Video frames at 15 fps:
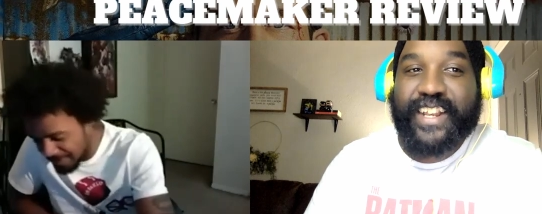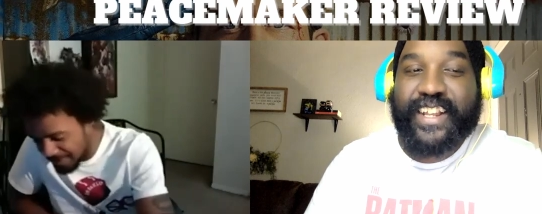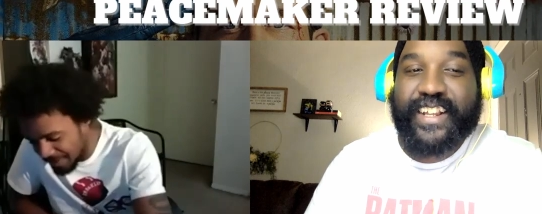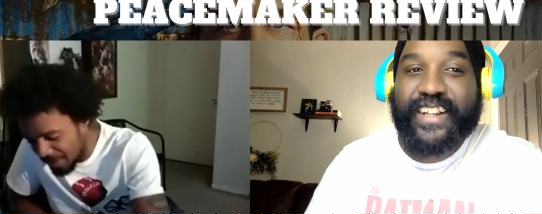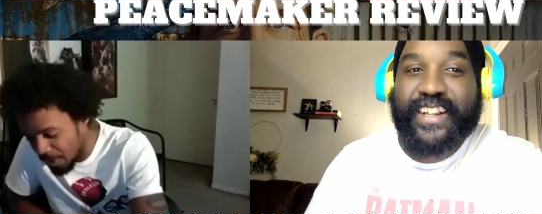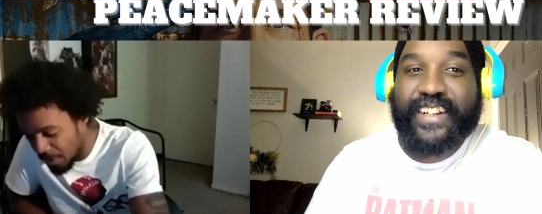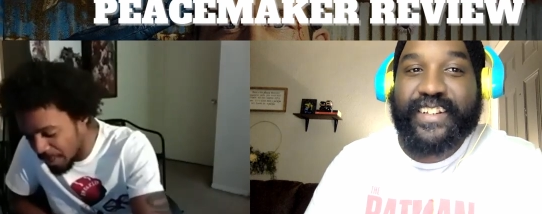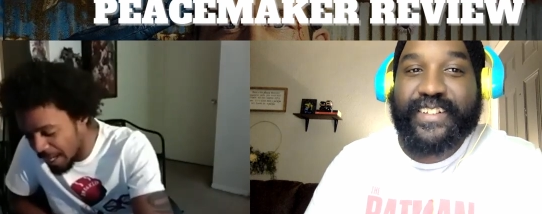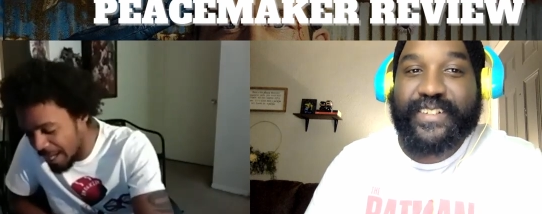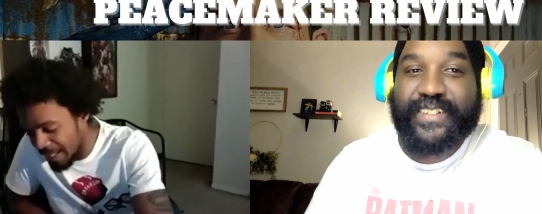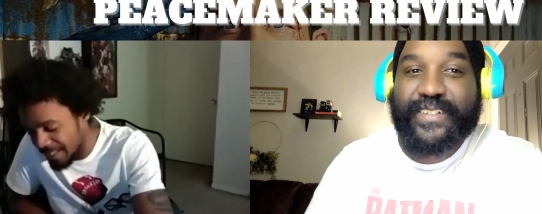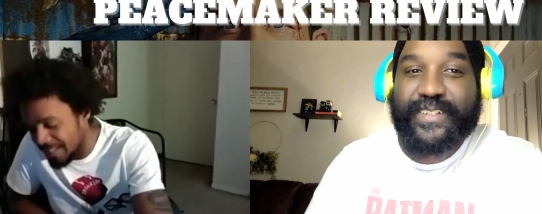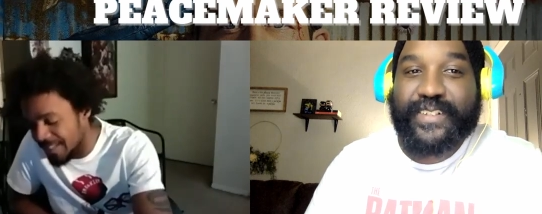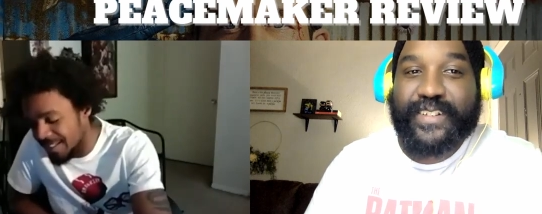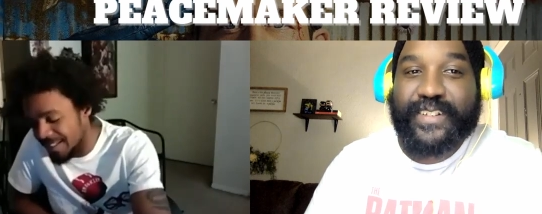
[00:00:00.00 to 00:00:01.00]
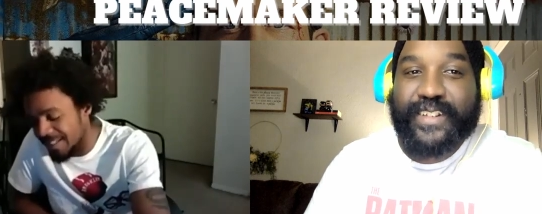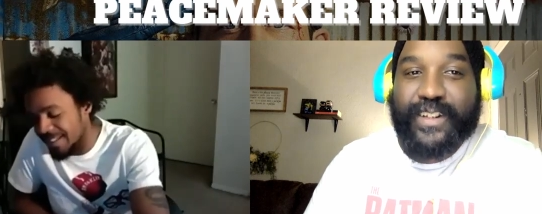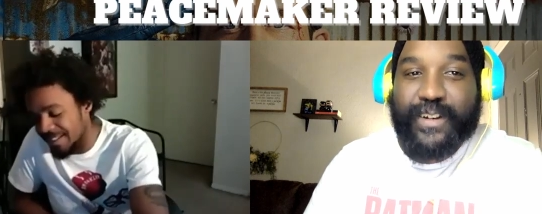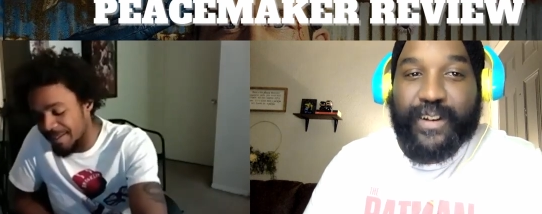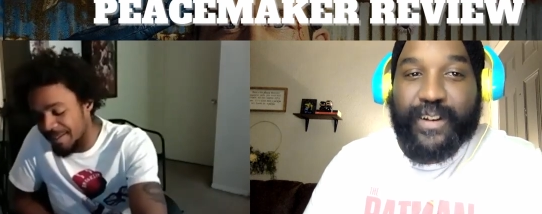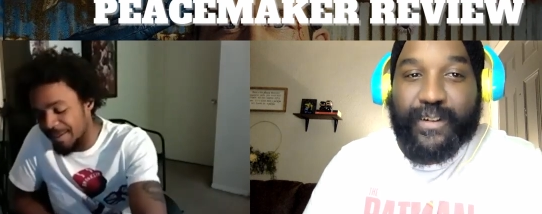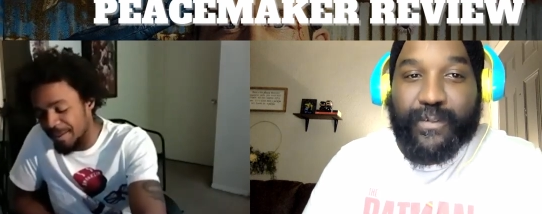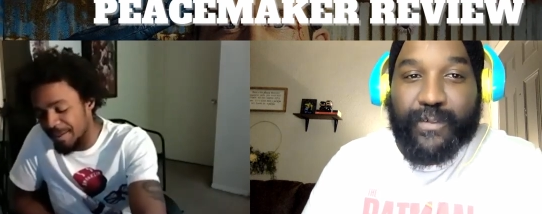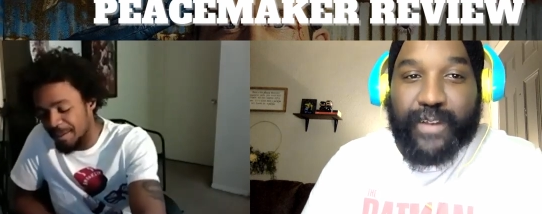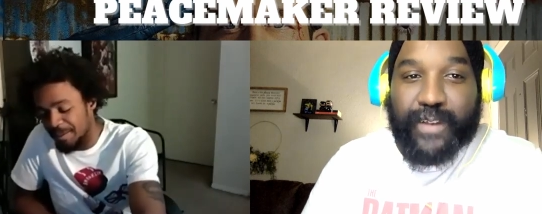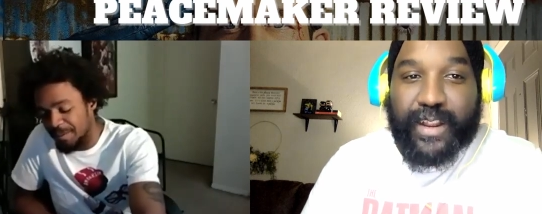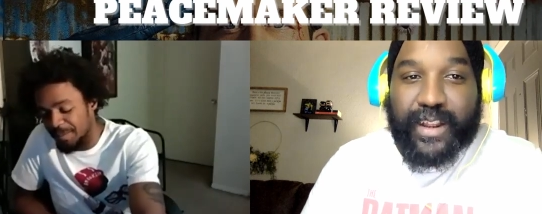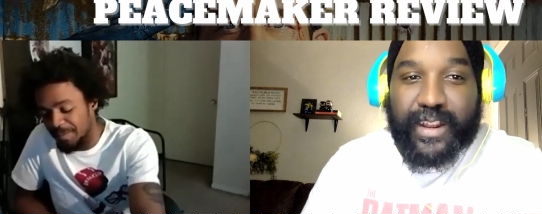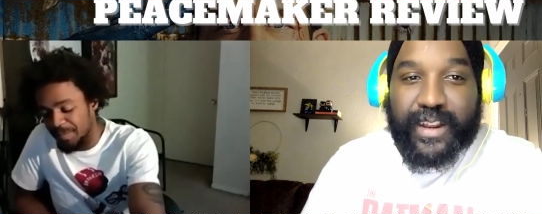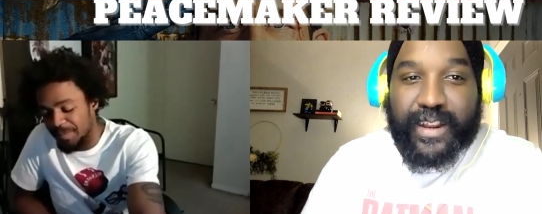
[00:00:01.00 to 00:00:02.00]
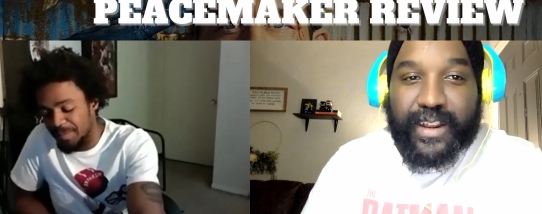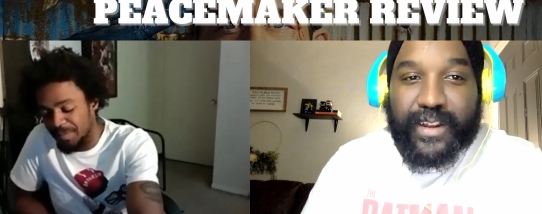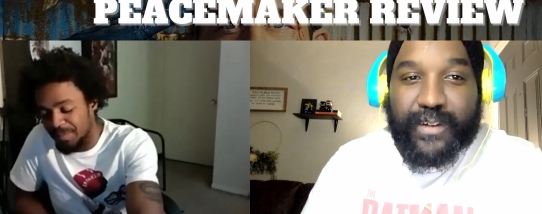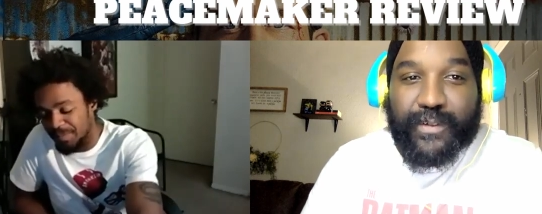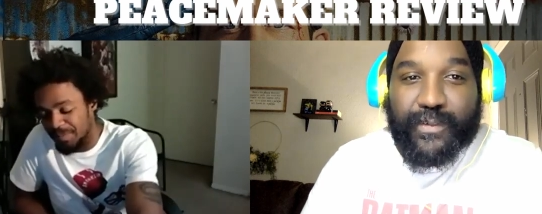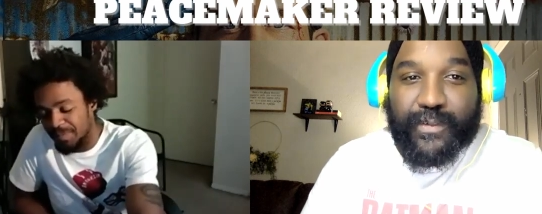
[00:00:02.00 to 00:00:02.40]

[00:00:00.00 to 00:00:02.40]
Speaker 1: uh, okay. uh,